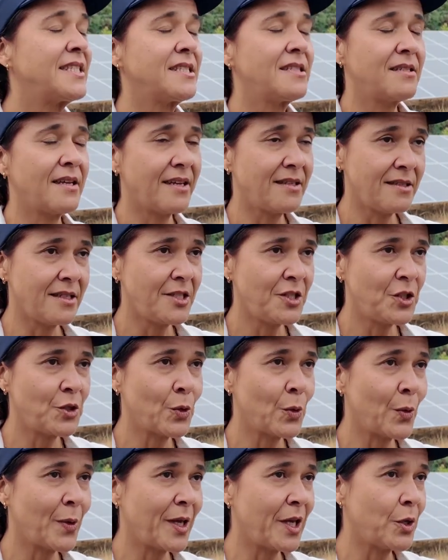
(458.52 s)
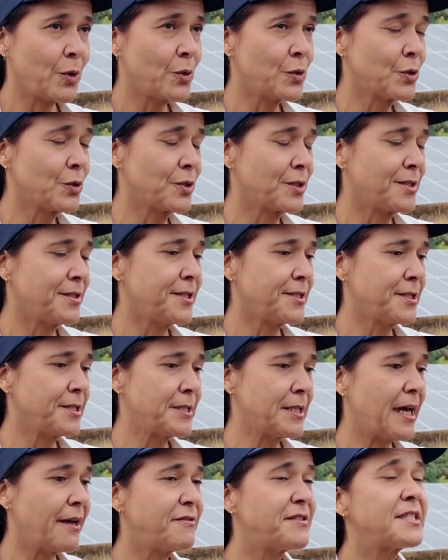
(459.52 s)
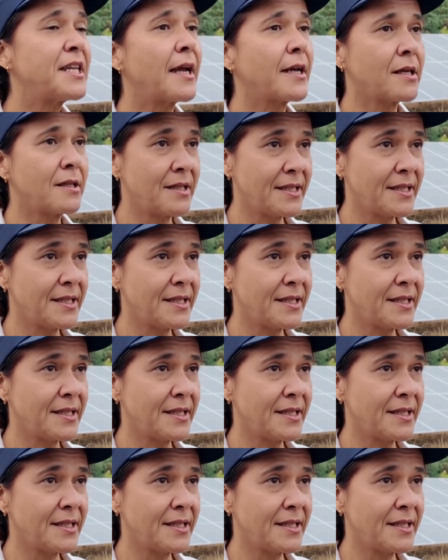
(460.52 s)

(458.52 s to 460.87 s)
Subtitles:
Selenis, we use the life cycle